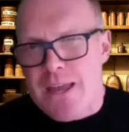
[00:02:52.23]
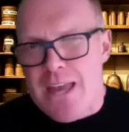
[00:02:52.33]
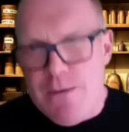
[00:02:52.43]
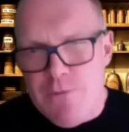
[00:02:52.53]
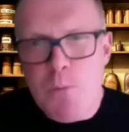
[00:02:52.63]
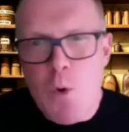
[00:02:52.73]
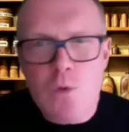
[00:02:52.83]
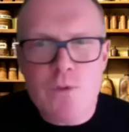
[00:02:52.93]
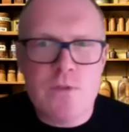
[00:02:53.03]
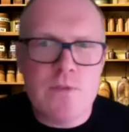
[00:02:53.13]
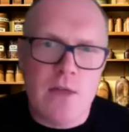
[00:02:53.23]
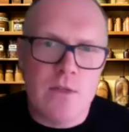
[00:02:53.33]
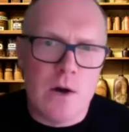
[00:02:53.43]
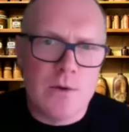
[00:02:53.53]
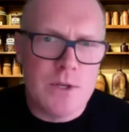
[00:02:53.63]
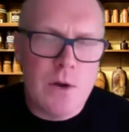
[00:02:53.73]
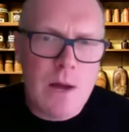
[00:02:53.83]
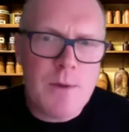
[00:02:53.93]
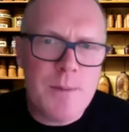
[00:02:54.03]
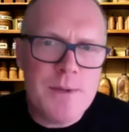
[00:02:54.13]
Even more than that, though,
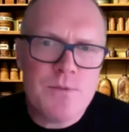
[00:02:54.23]
I mean,